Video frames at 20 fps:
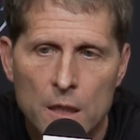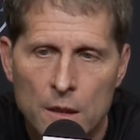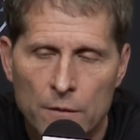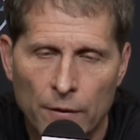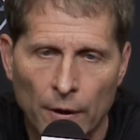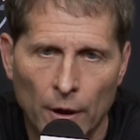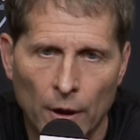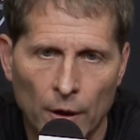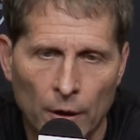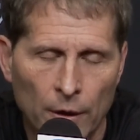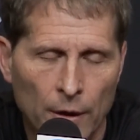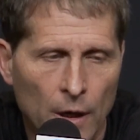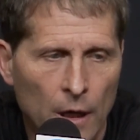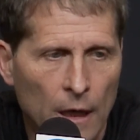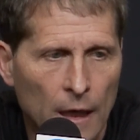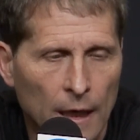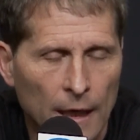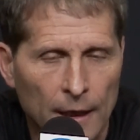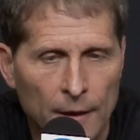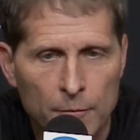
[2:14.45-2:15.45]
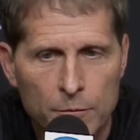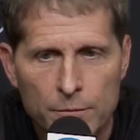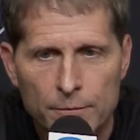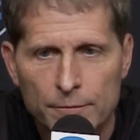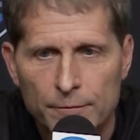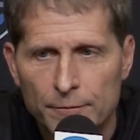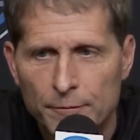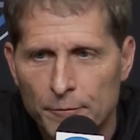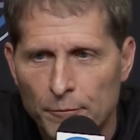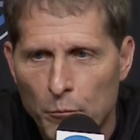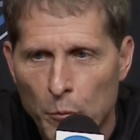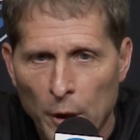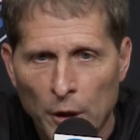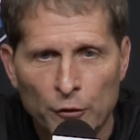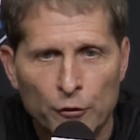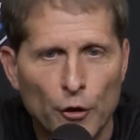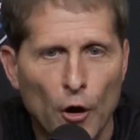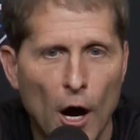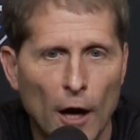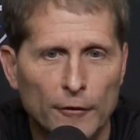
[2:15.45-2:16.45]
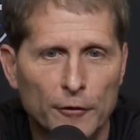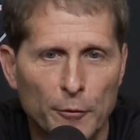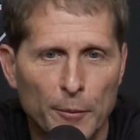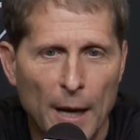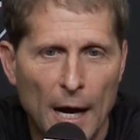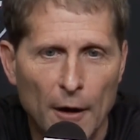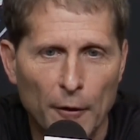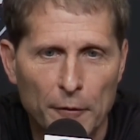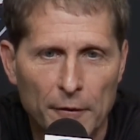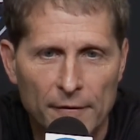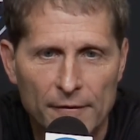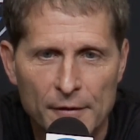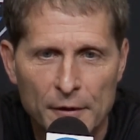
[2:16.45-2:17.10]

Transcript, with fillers: they're uh, being talked about